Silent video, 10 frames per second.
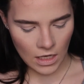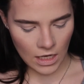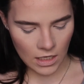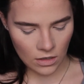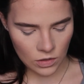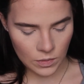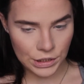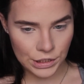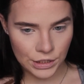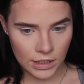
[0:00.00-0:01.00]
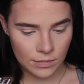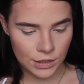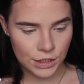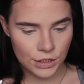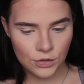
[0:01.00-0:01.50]
I don't know what look I'm
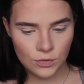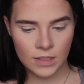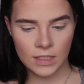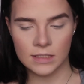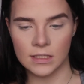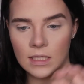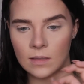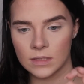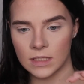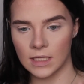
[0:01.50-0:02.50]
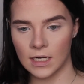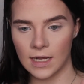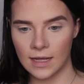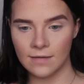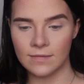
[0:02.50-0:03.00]
going to do because the lipstick that I
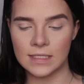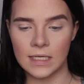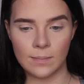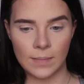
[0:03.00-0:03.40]
have is like